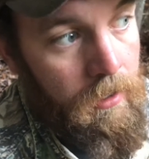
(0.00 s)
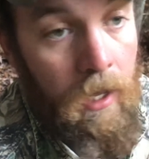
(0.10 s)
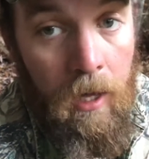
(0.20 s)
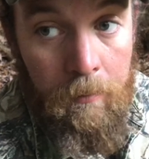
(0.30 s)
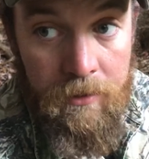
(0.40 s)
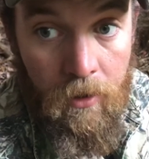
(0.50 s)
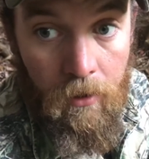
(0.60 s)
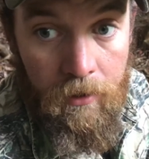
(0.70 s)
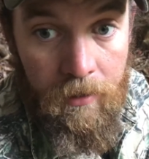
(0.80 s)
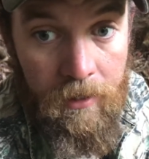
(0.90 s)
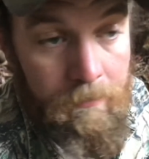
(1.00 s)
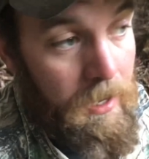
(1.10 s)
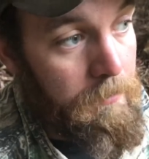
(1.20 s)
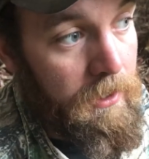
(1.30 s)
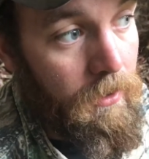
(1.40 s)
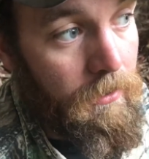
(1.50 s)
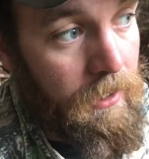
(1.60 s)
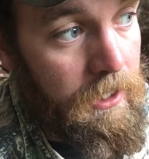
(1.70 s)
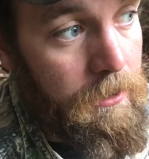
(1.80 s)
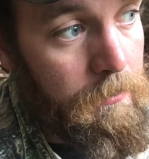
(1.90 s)
I'm sorry that it might be hard to
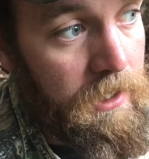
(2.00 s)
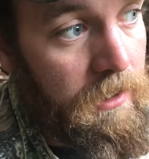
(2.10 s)
hear me,